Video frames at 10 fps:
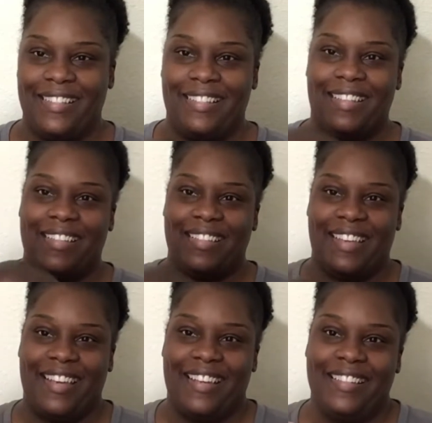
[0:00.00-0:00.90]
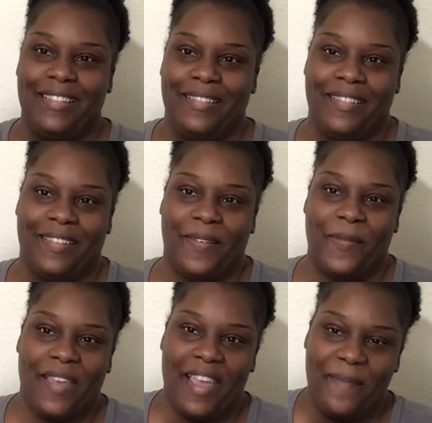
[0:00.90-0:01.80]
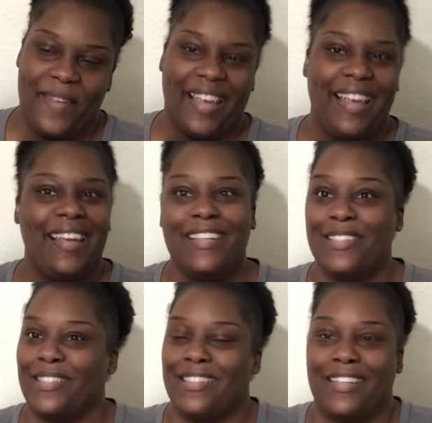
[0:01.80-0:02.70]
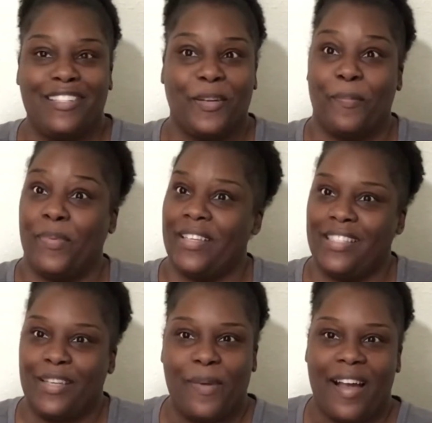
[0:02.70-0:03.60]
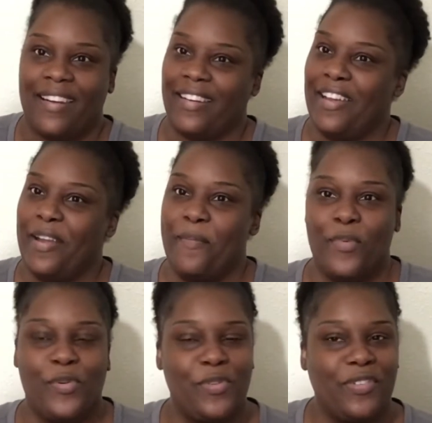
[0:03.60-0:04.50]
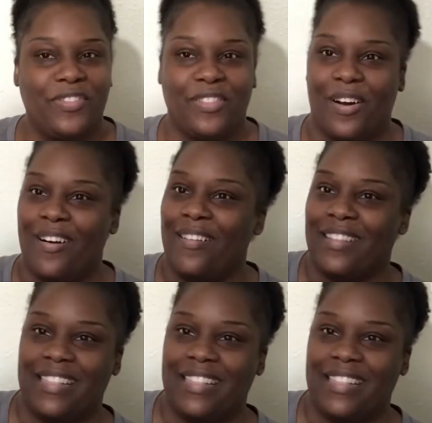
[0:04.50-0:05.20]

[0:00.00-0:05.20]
titties? Okay, man. He is such a busybody. He moves all the